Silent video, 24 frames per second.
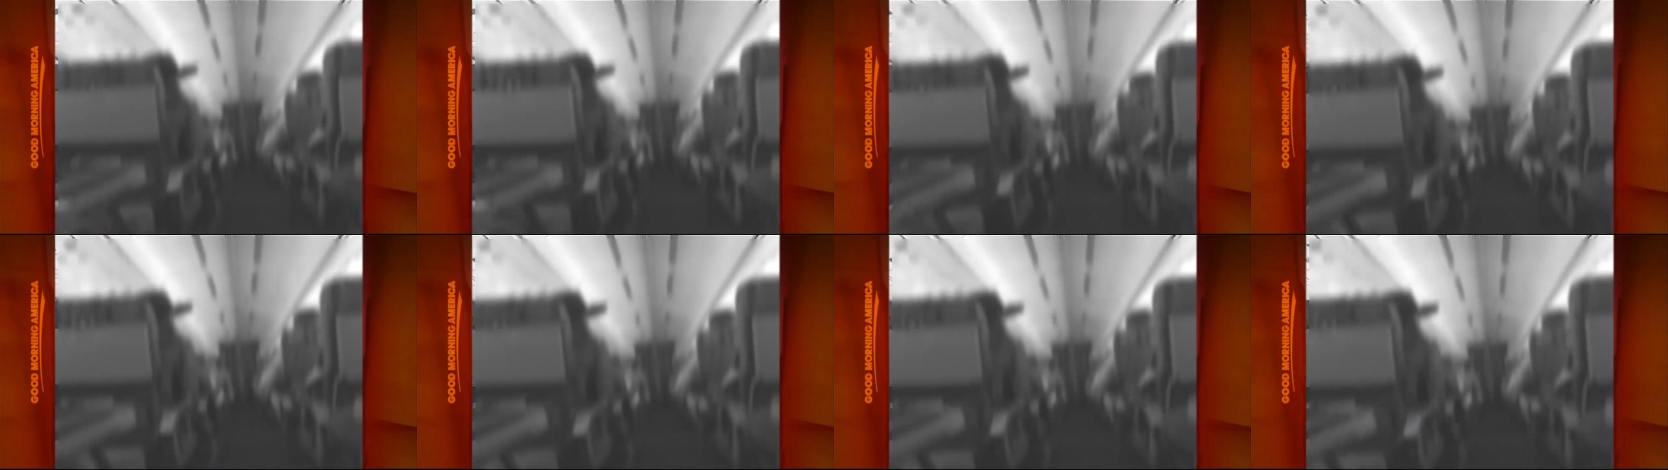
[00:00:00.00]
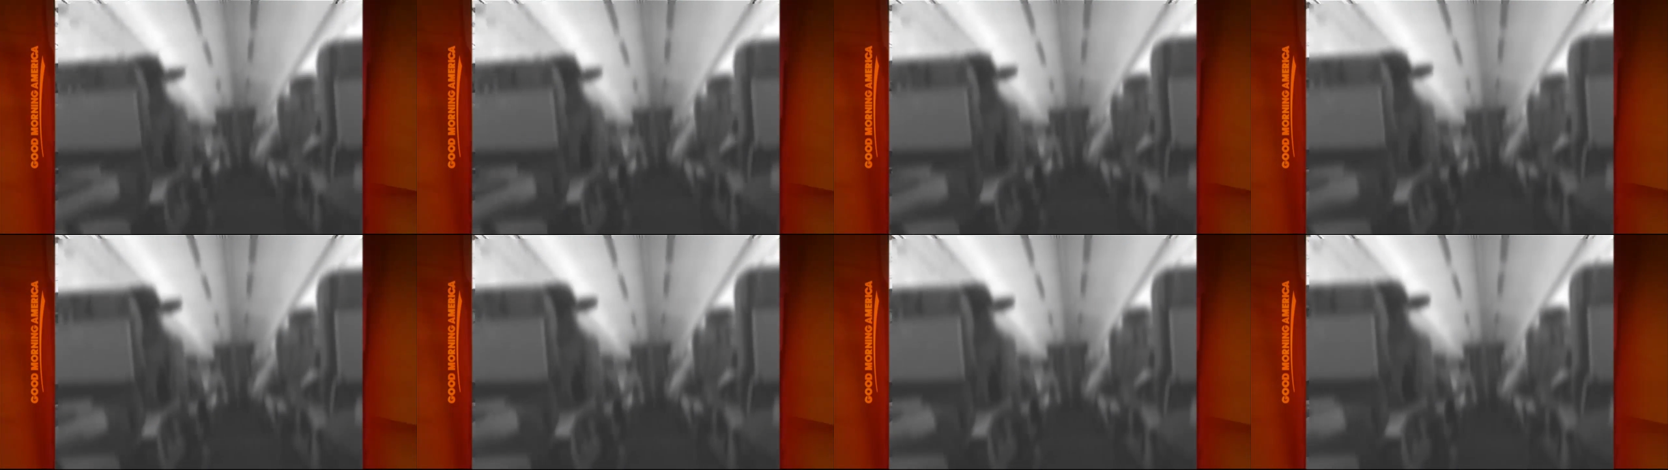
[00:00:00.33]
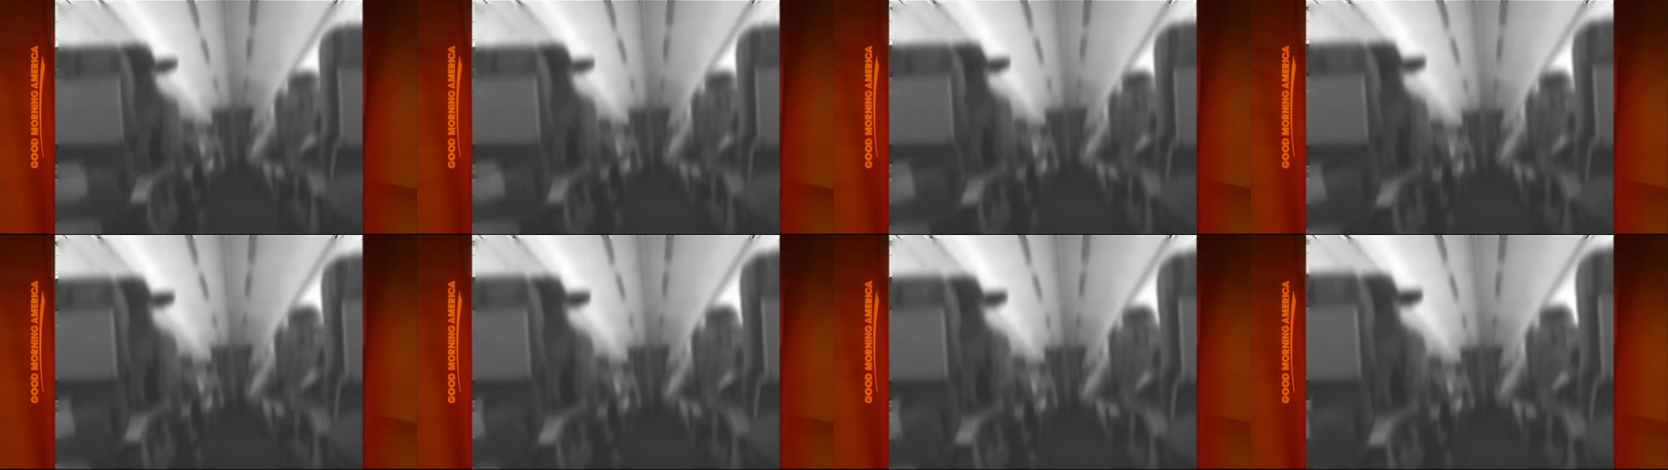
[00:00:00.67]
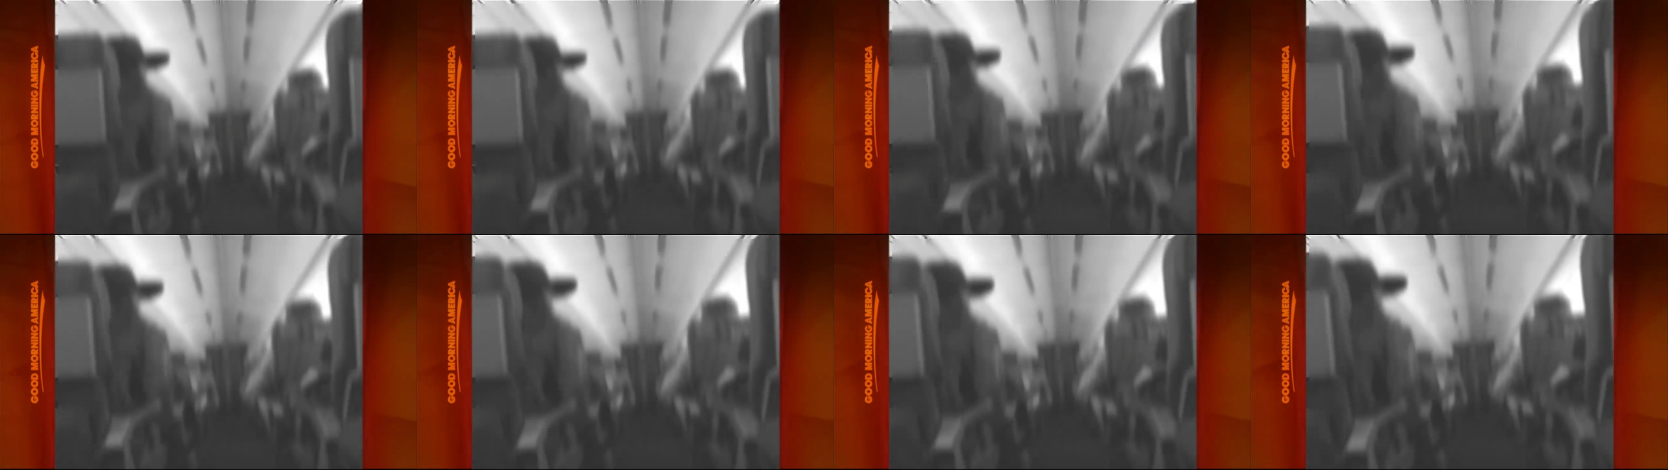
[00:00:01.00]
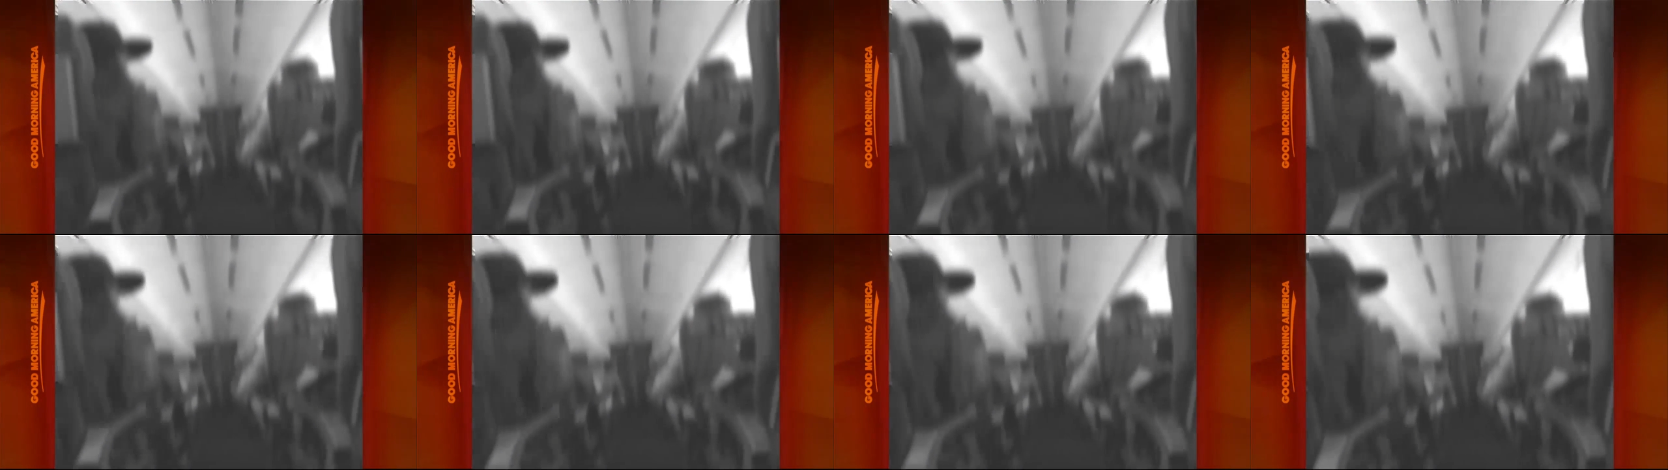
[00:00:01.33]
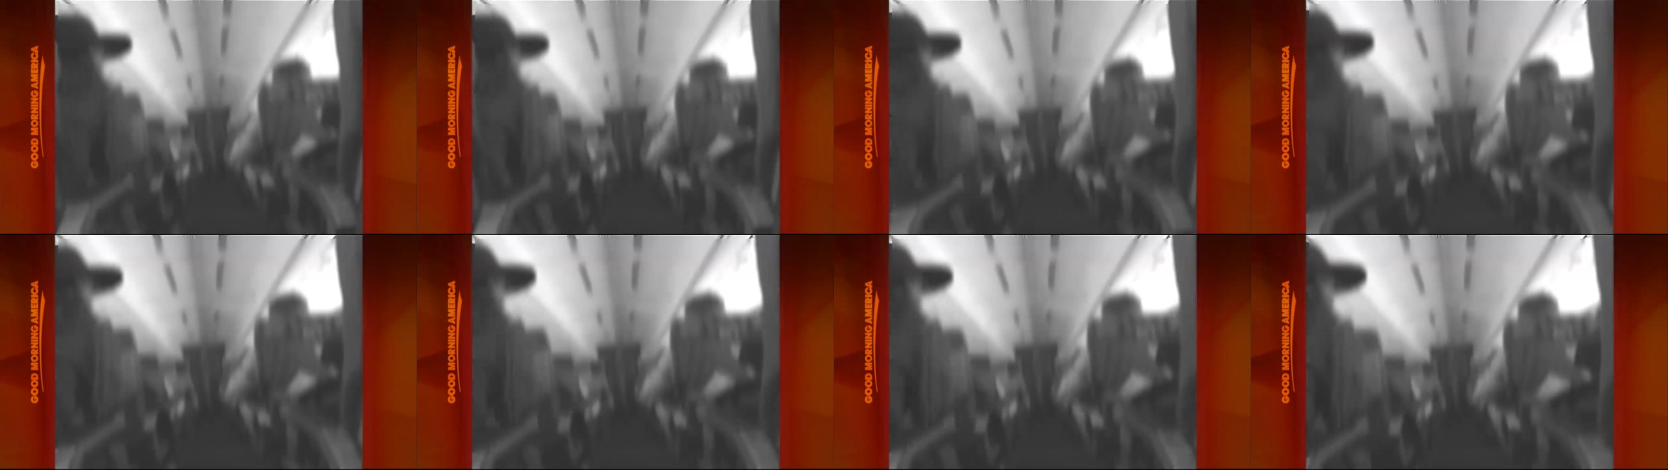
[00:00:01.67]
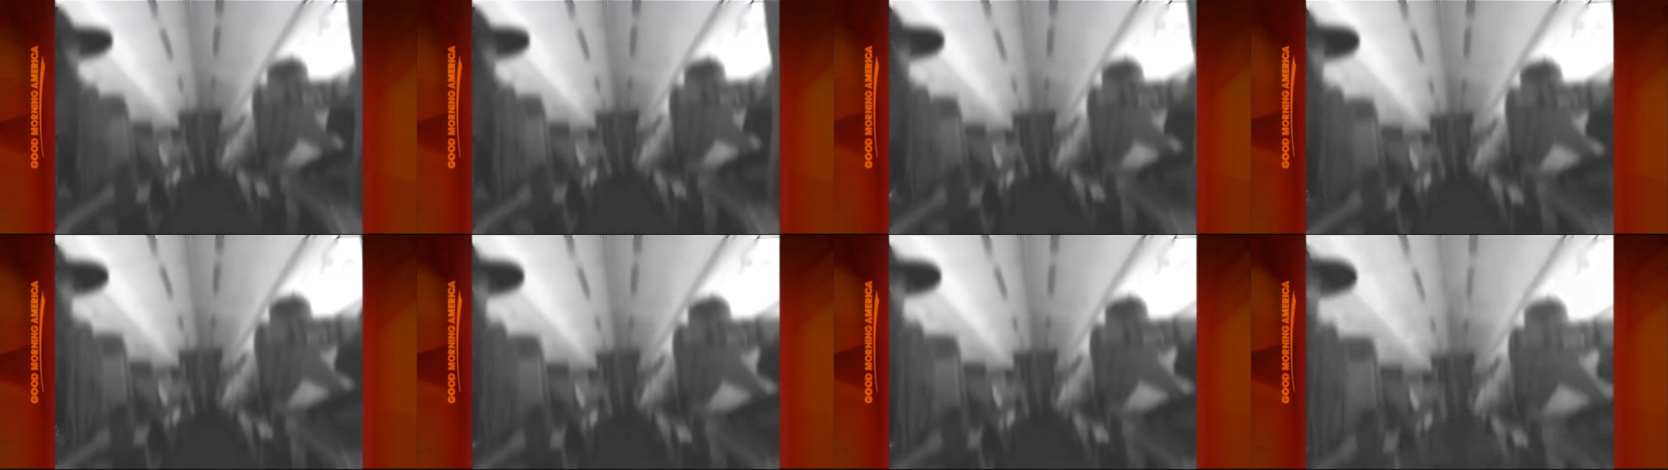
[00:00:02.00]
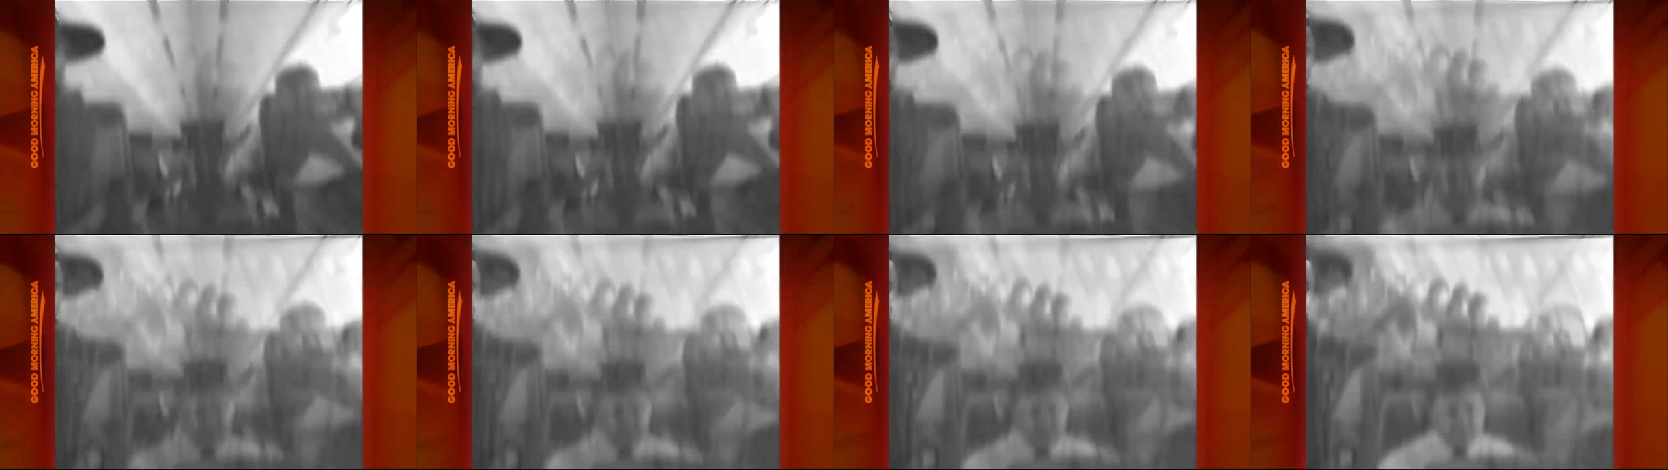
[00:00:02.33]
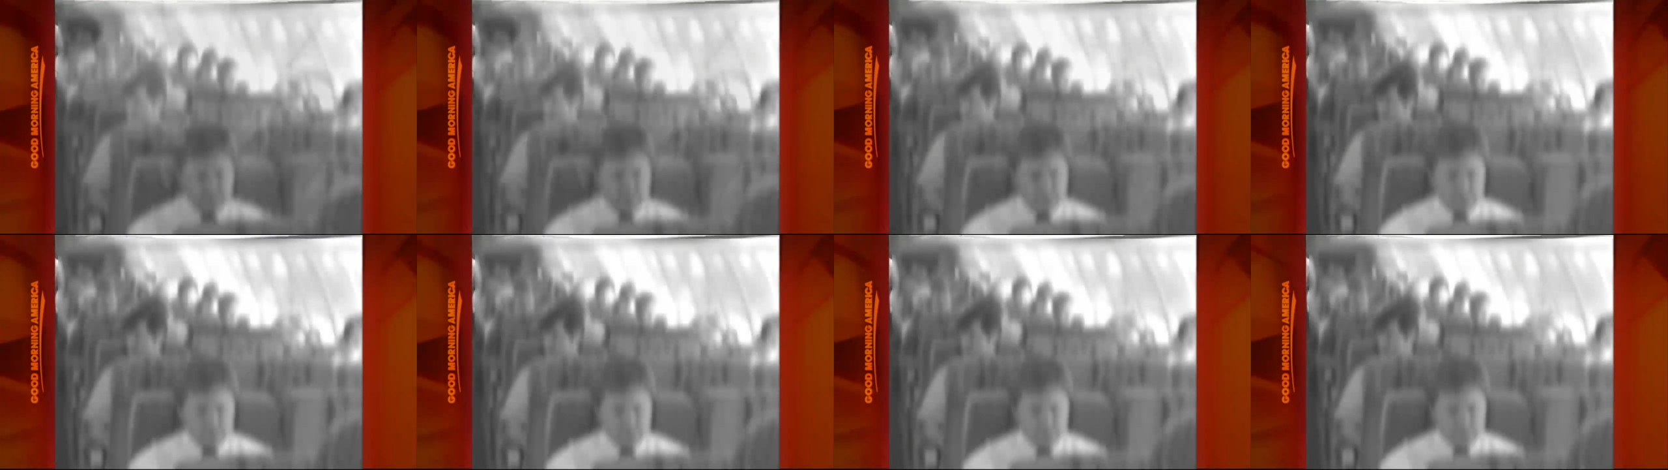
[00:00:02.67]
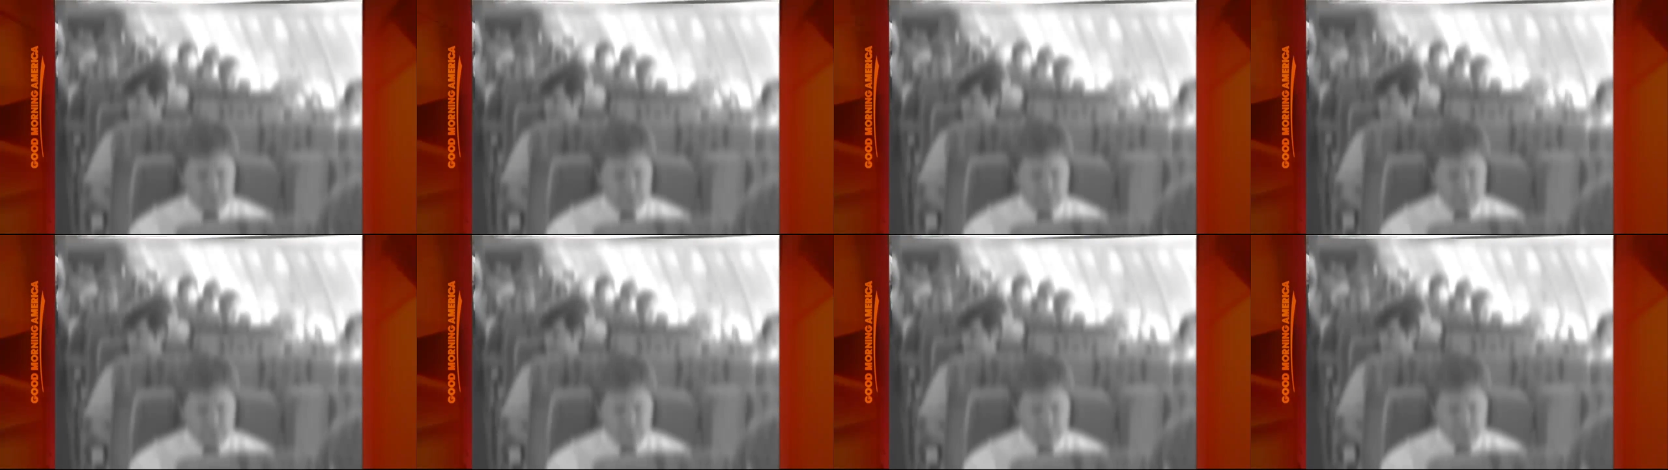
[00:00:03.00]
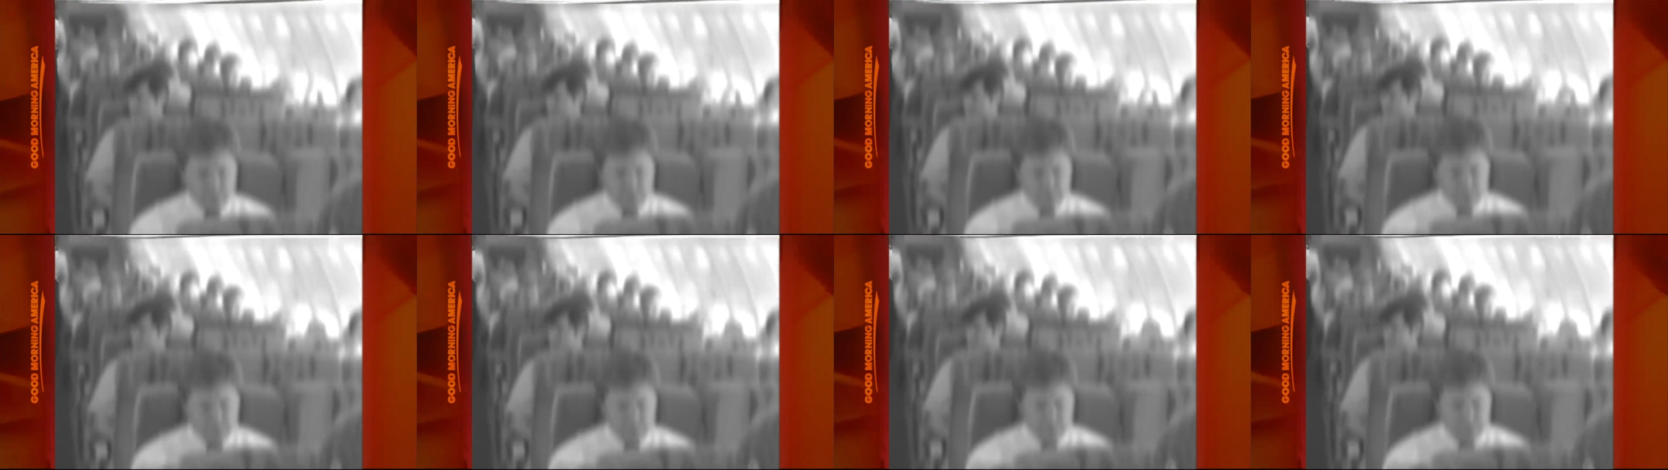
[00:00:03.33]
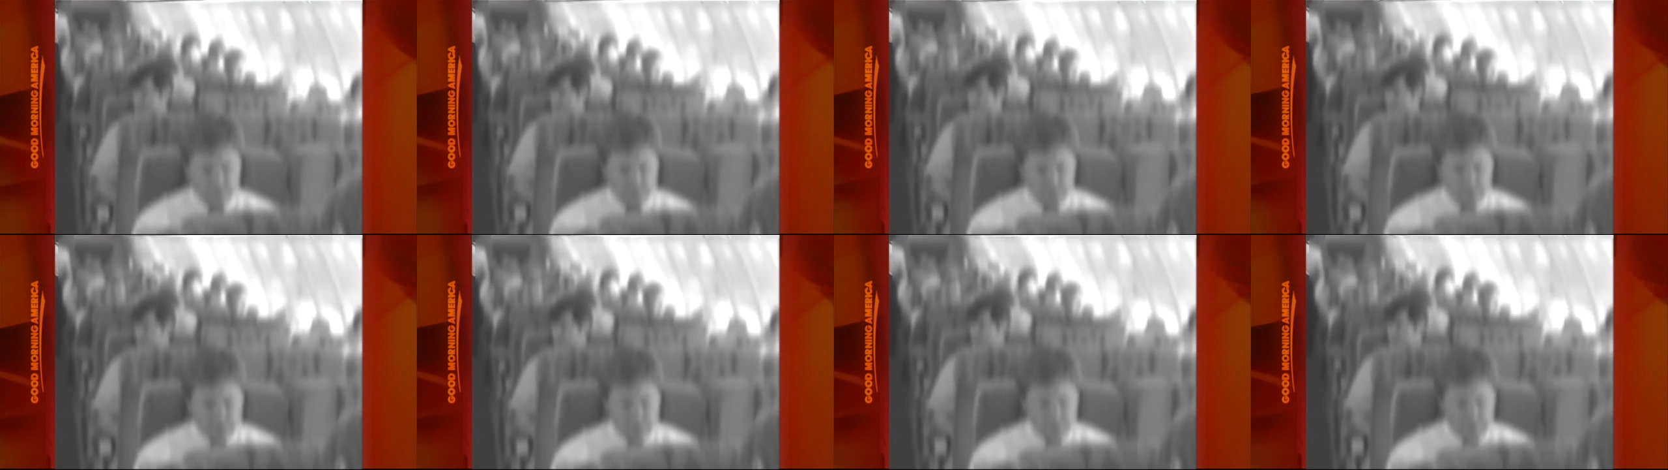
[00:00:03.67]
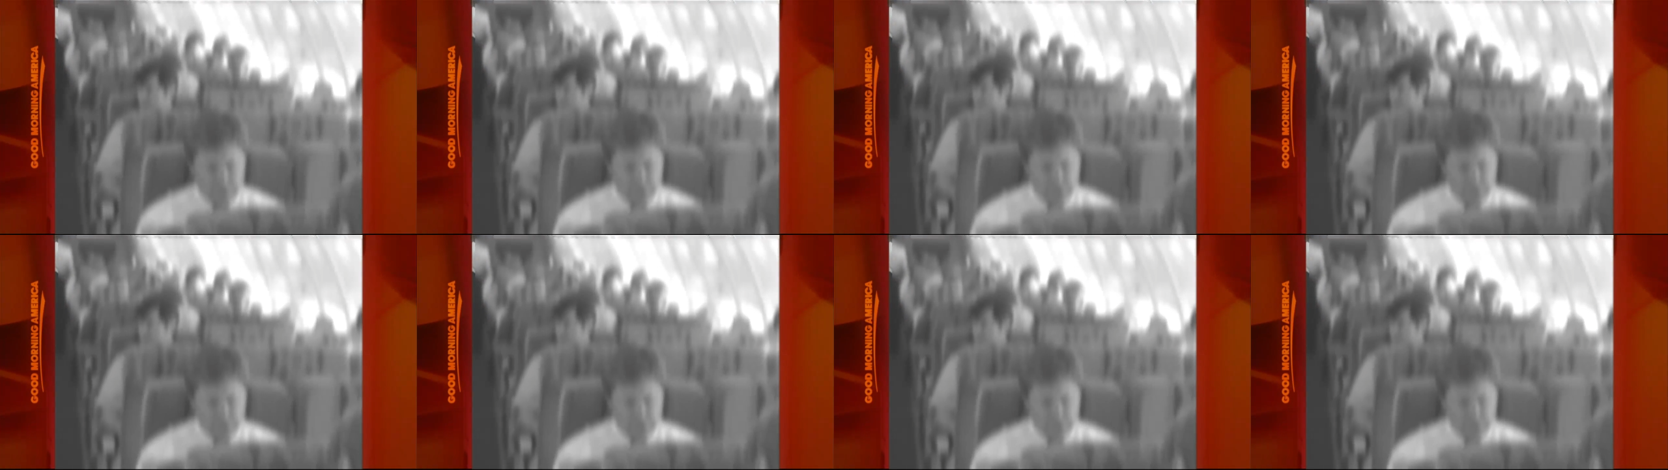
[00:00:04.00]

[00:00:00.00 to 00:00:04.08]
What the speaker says: (no speaker visible)